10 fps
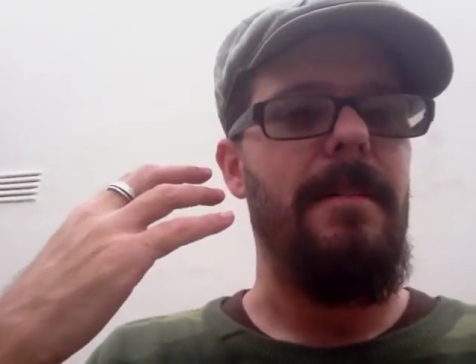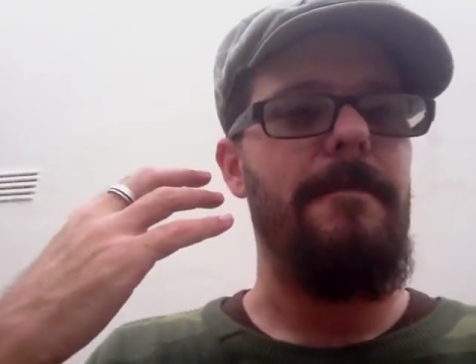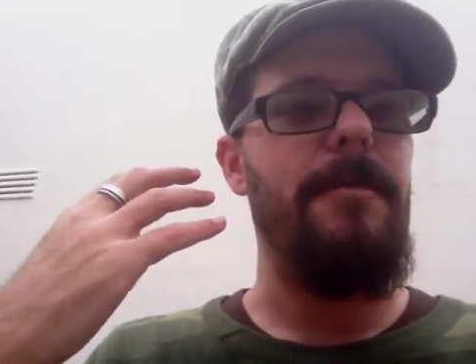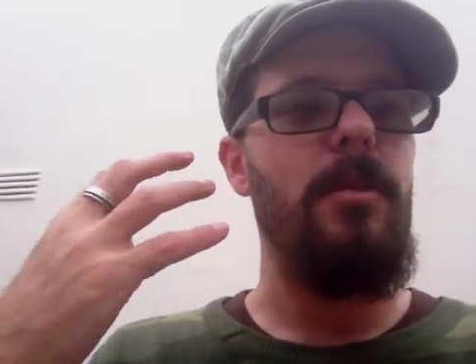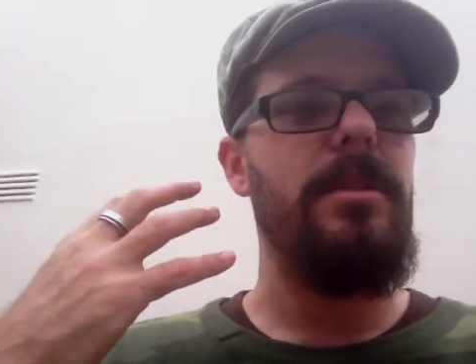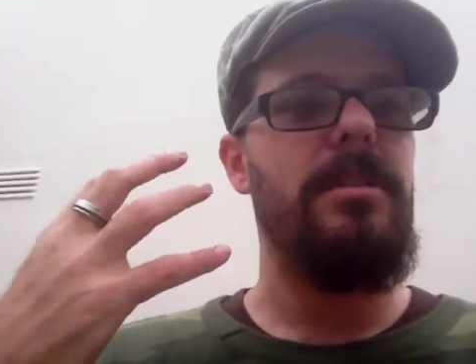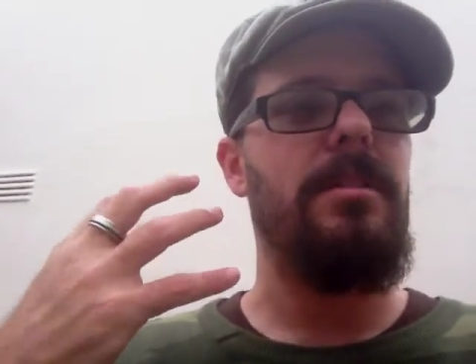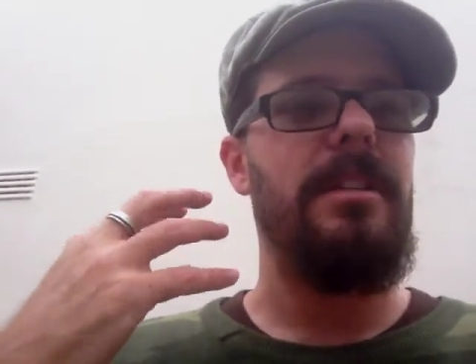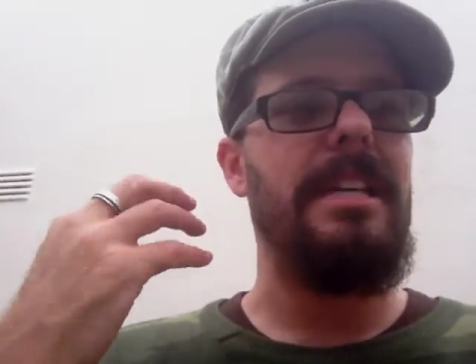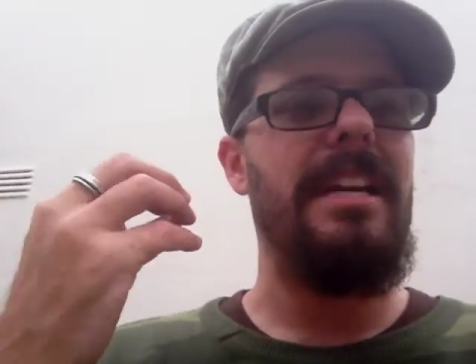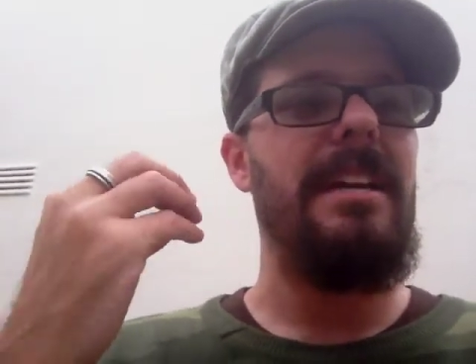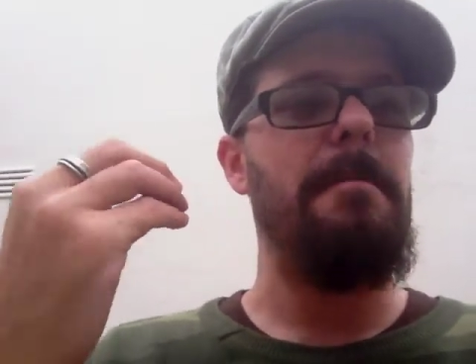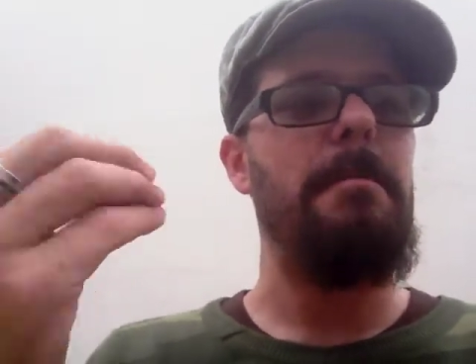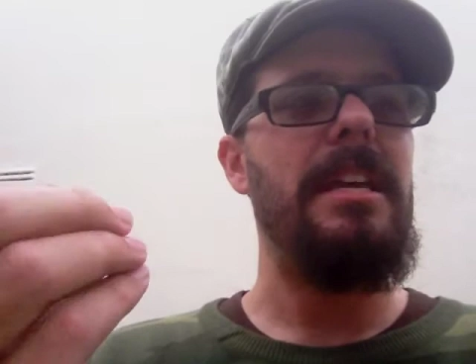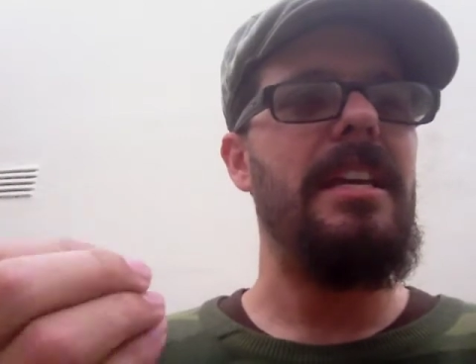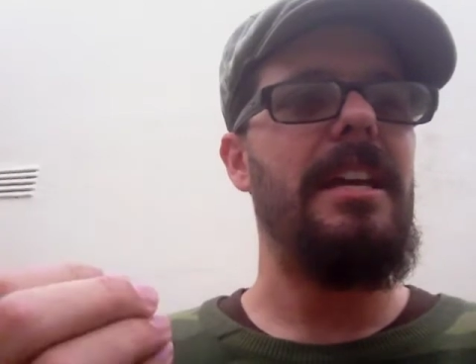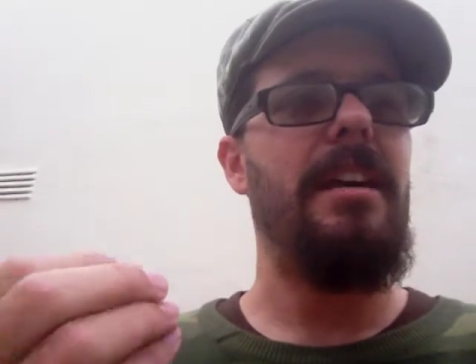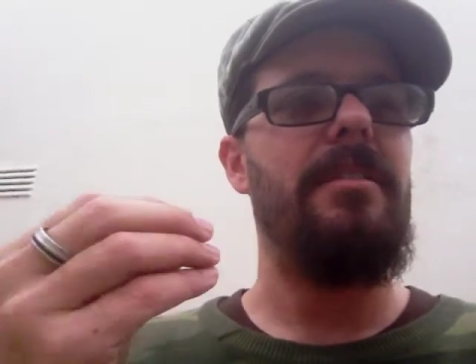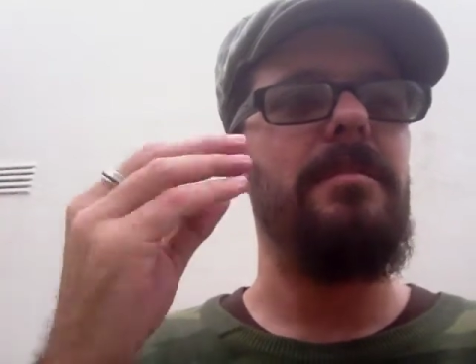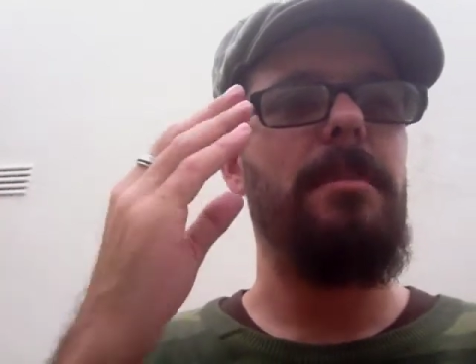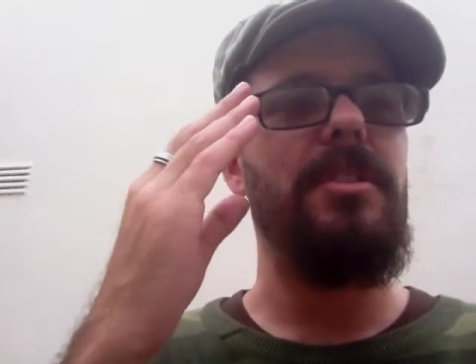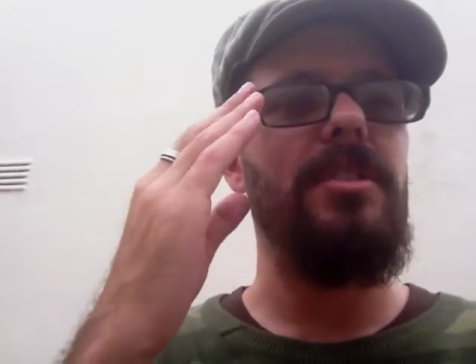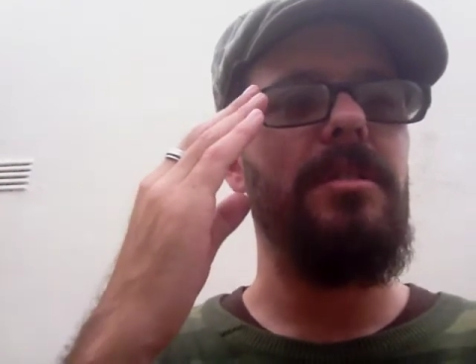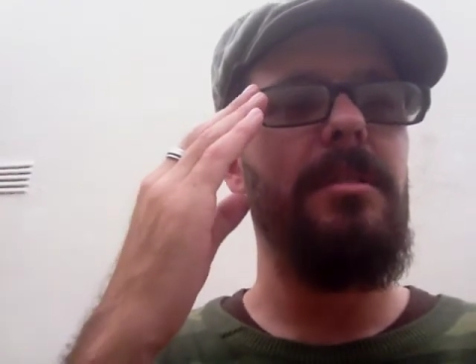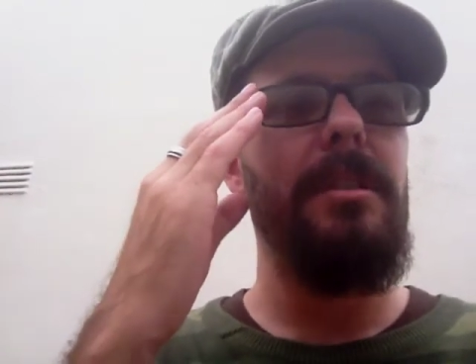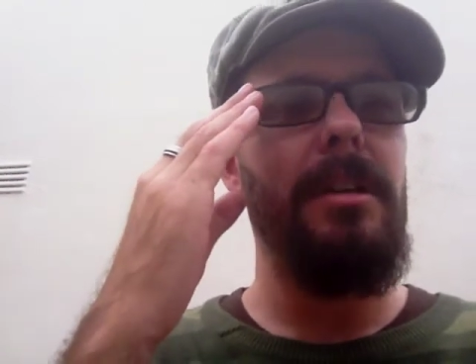focused on getting a meaning out as much as